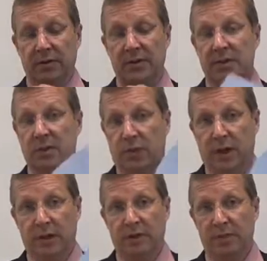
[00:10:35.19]
this is
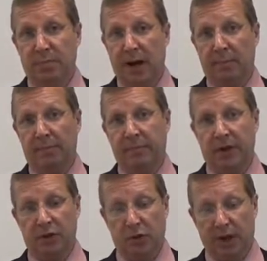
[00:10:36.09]
where Department of
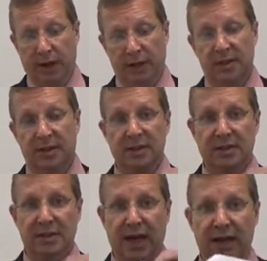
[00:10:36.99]
Fair Trading's
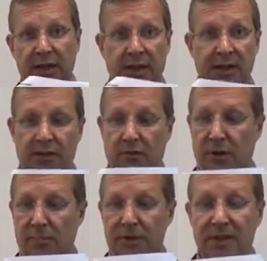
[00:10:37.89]
standard lease
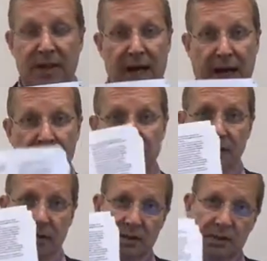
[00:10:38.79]
agreement
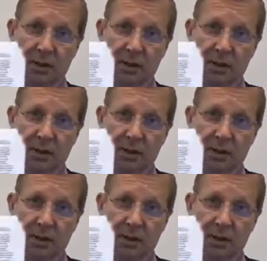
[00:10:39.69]
starts.